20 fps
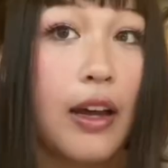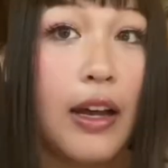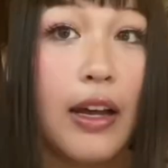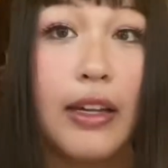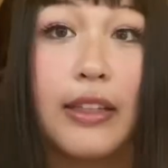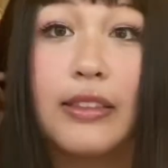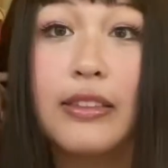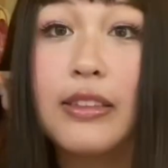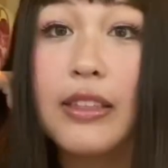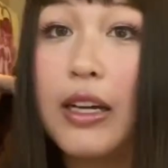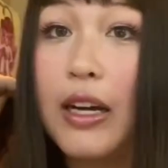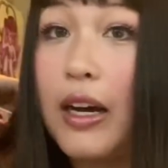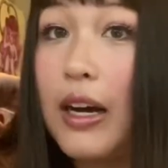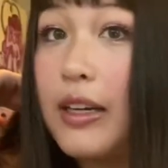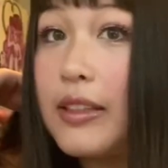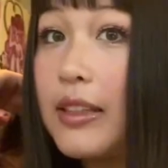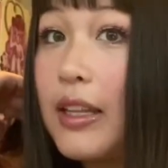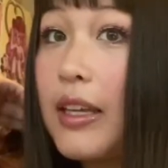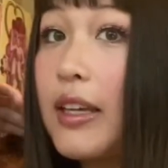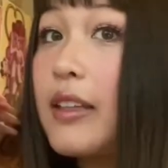And
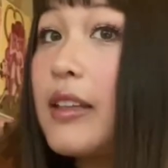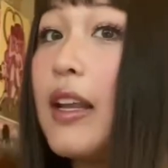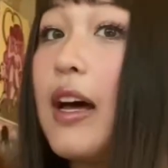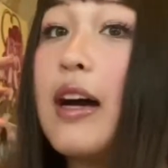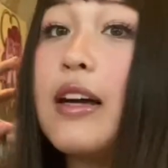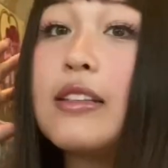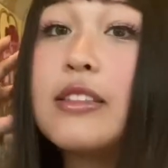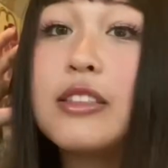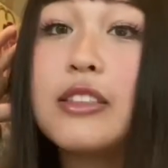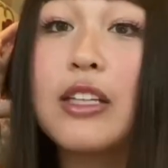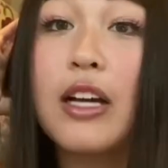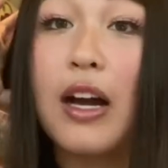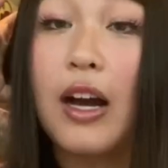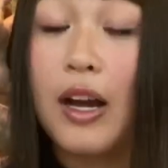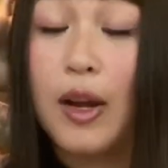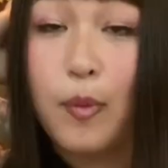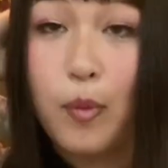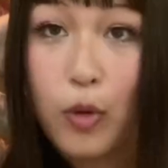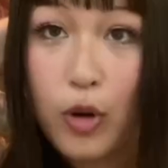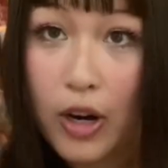unlike last
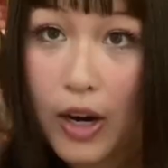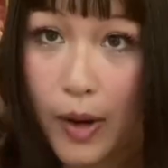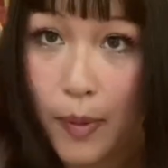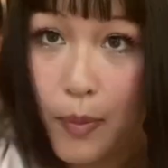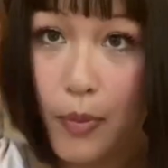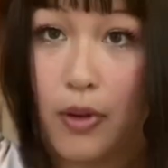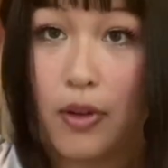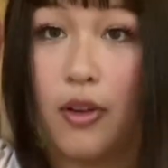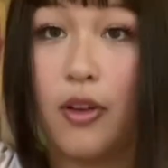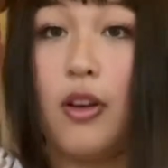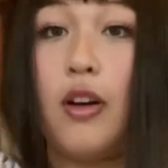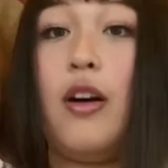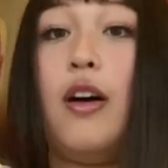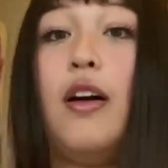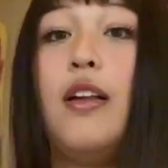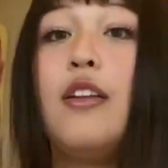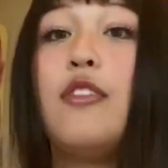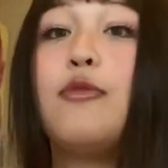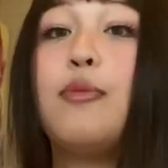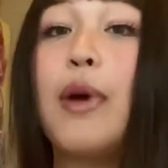time where I pull
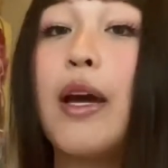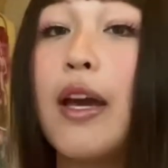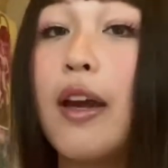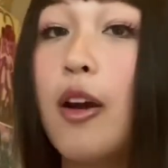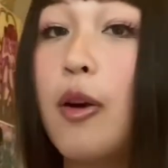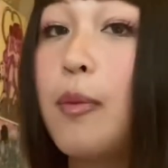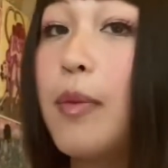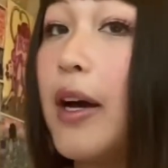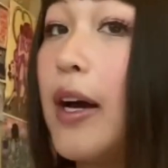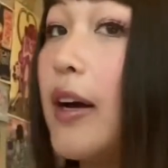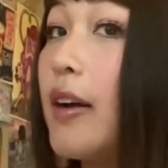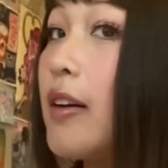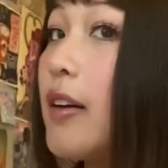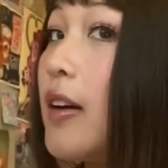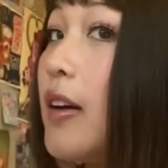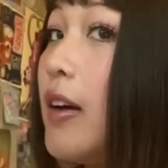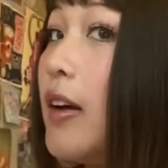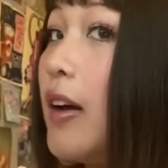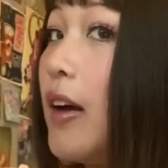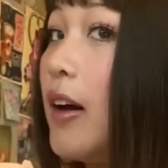all of my hair back,
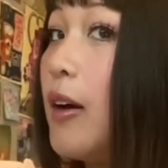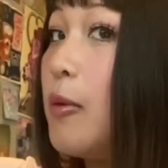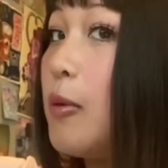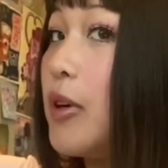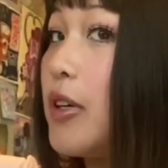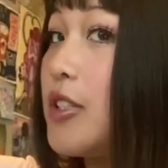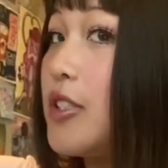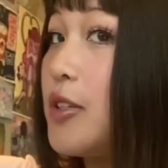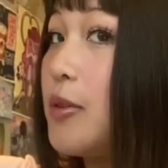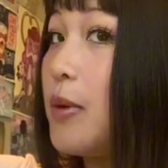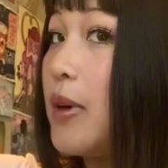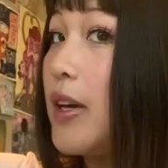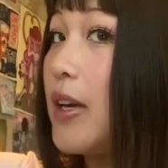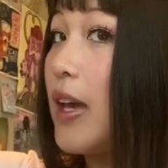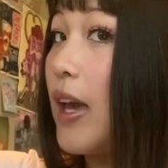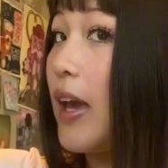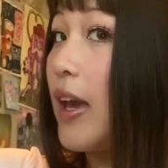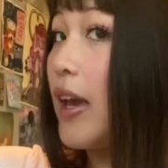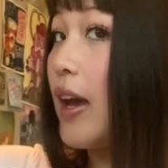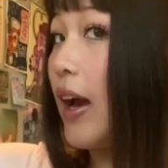we're doing
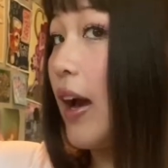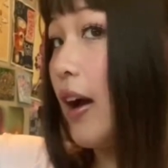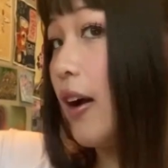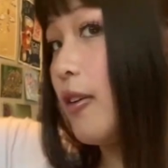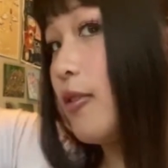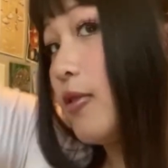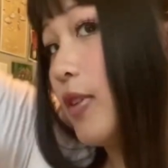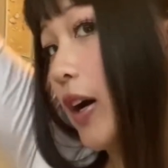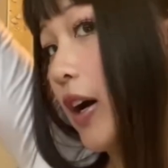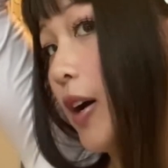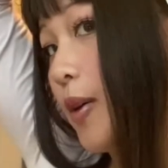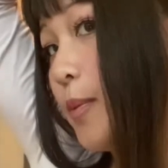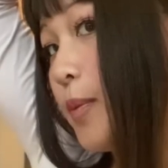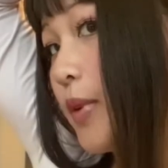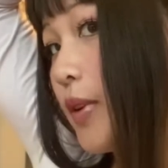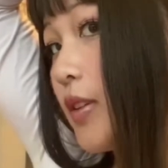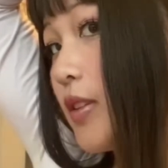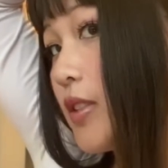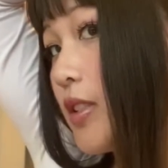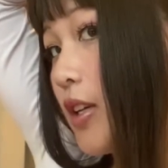a half up.
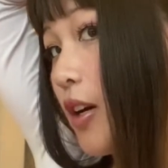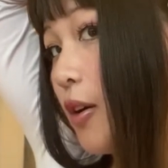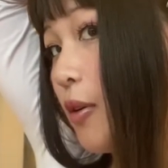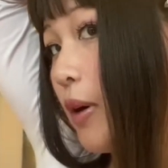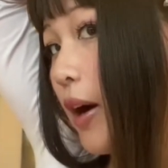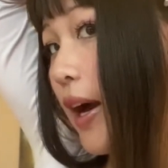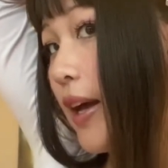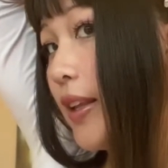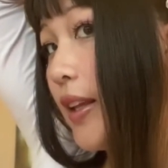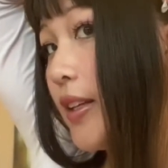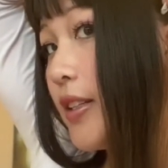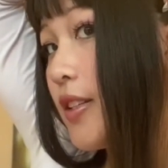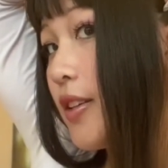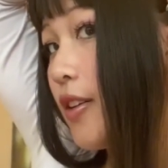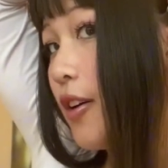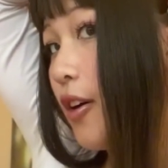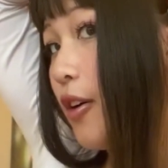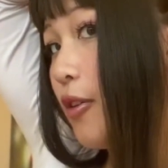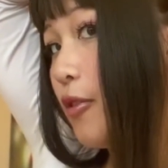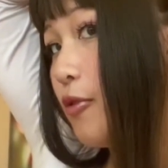So I like to
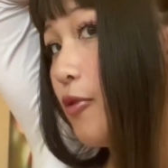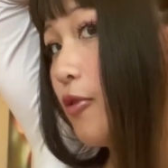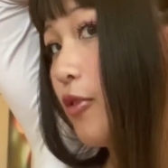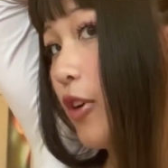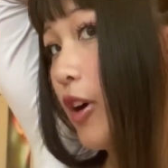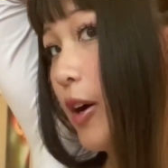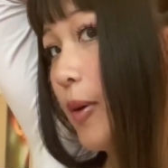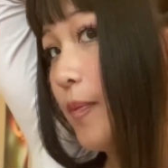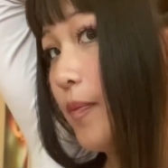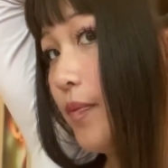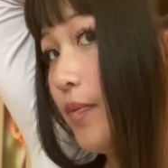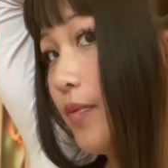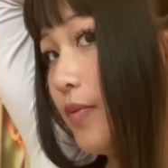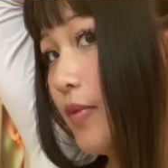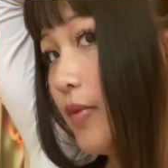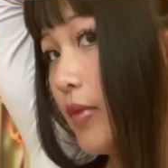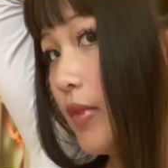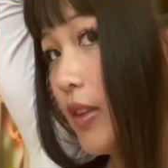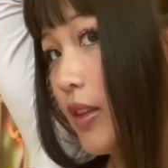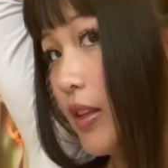go from
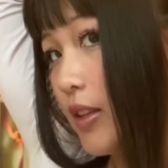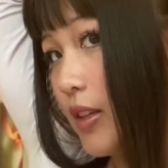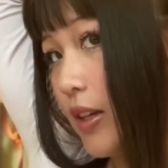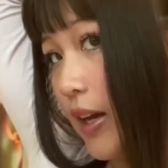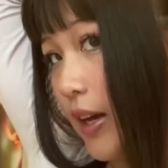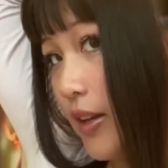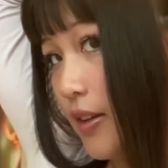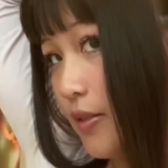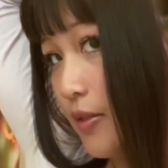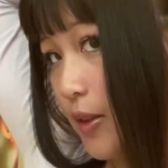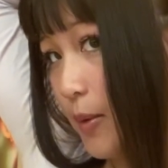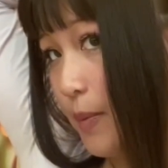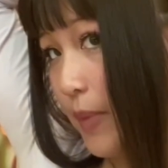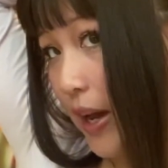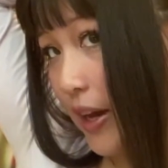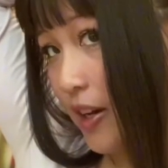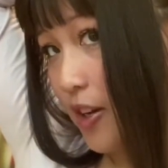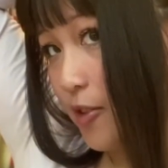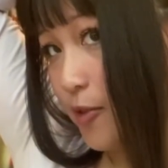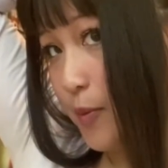kind of the
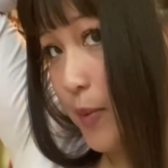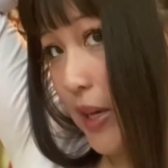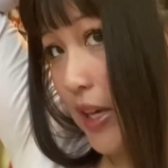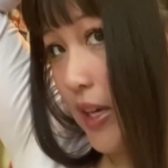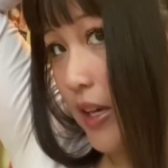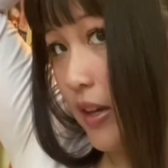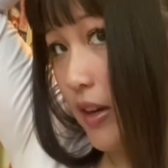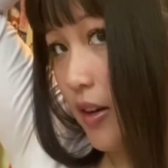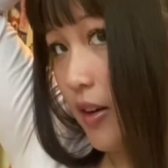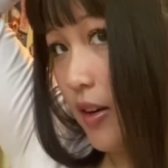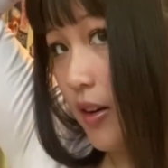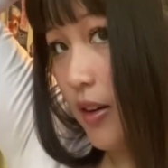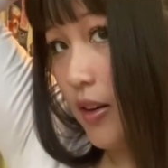back of my ear